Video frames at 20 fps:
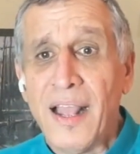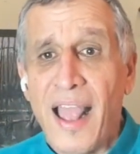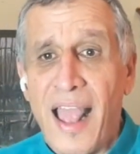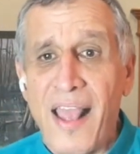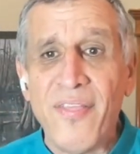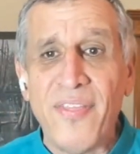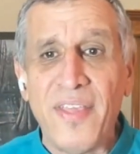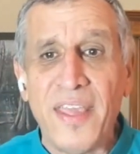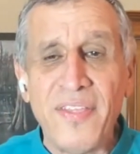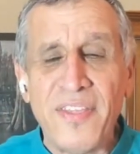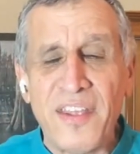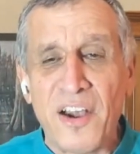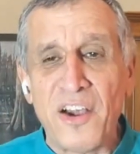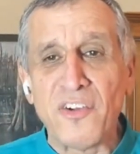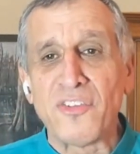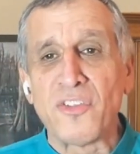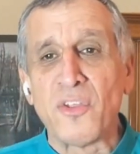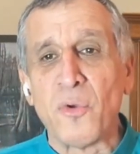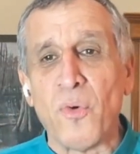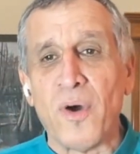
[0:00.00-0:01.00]
And then
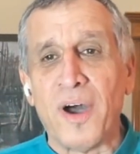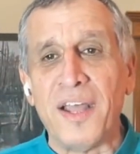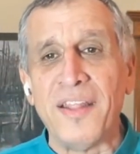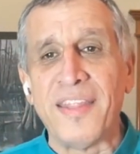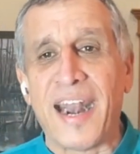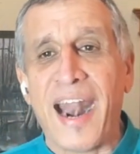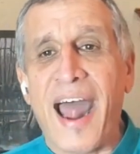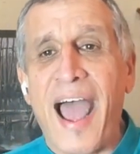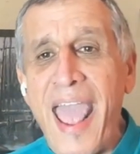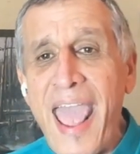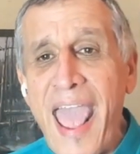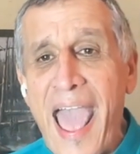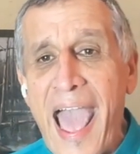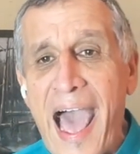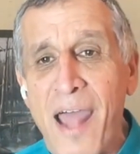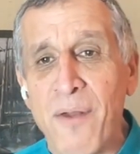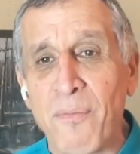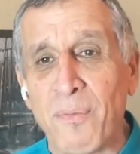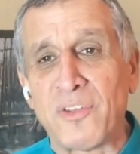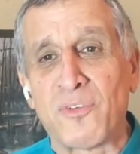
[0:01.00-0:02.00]
there's the one that I
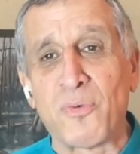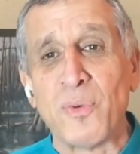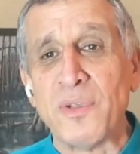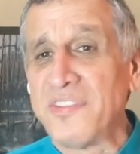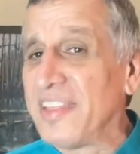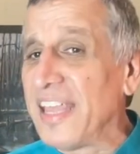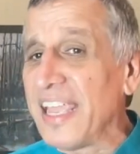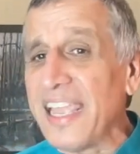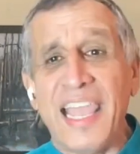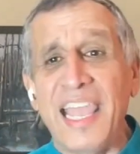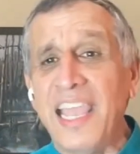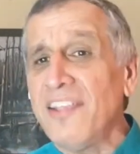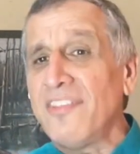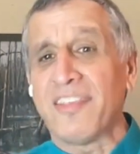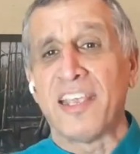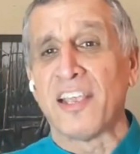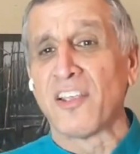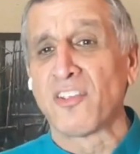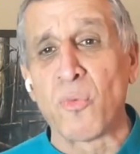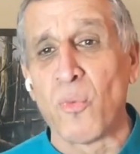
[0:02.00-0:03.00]
had, which was the
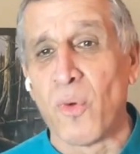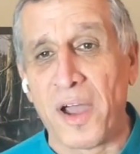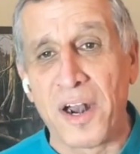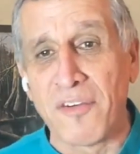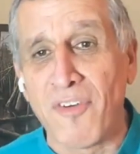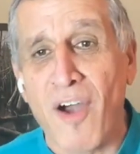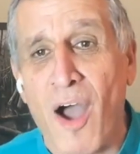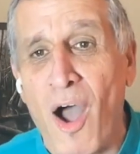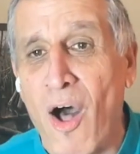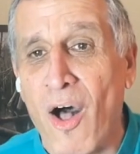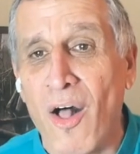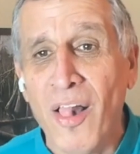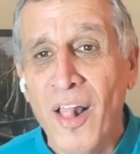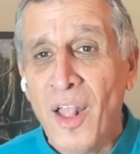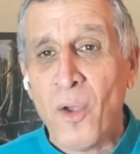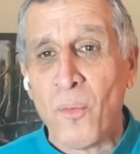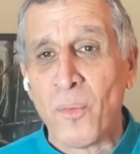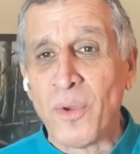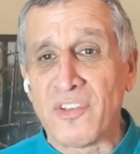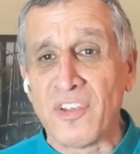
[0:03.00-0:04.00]
easiest one of all,
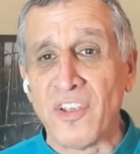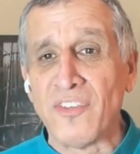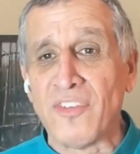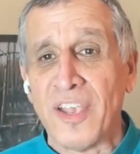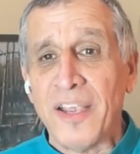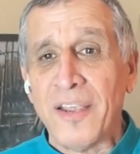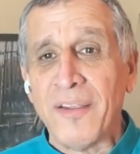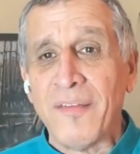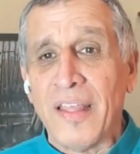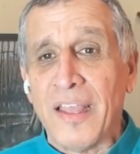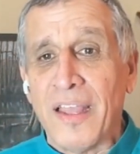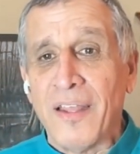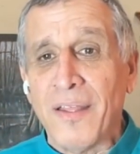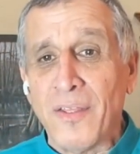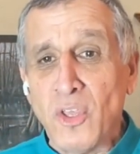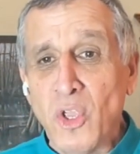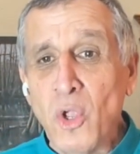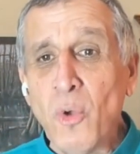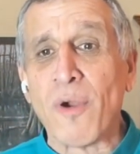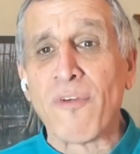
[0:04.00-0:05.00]
which is
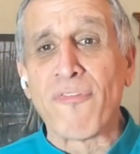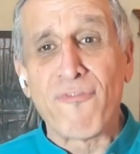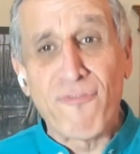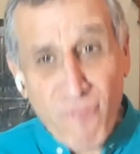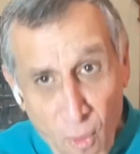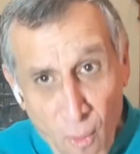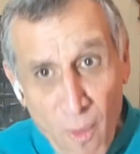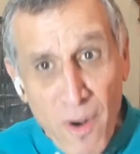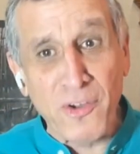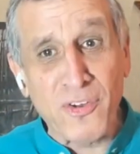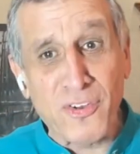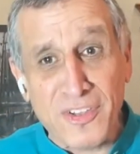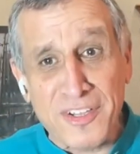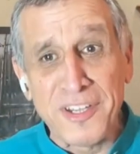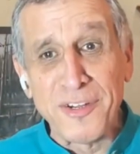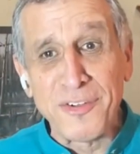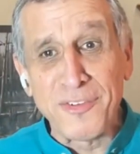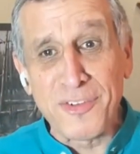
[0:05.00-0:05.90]
you were forced.